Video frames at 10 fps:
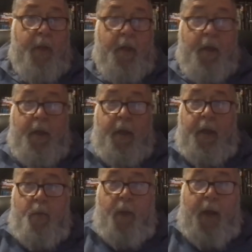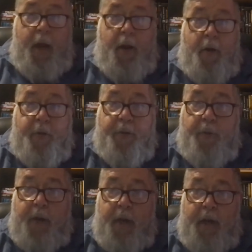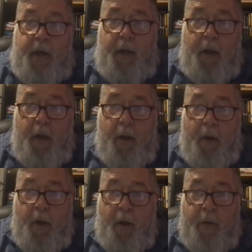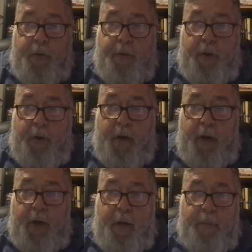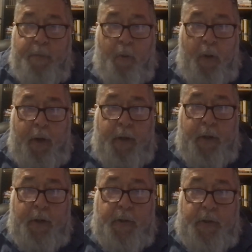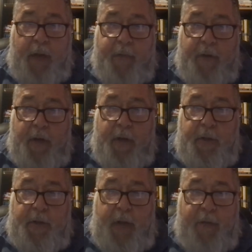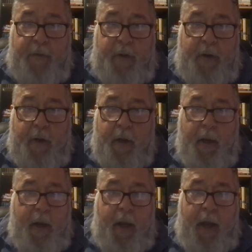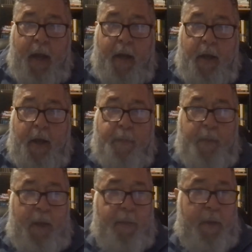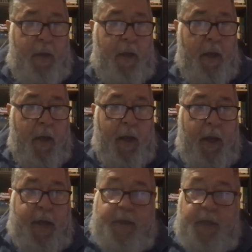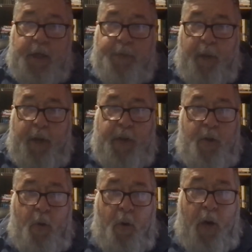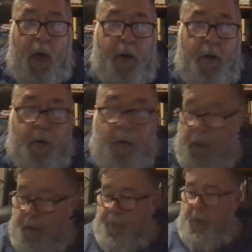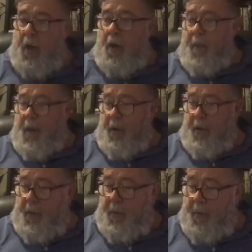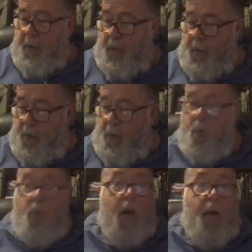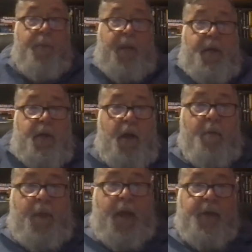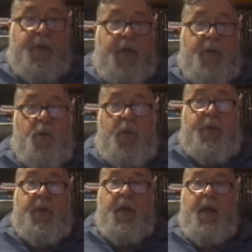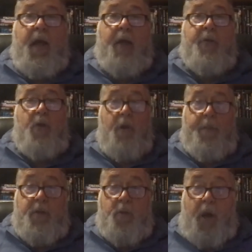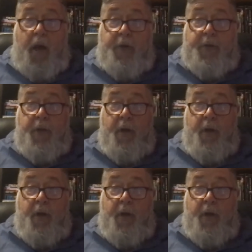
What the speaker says: He ran 330.77, and again a PB. In sixth place, Cole Hawker, the young American who beat Matt Centrowitz at the Olympic trials,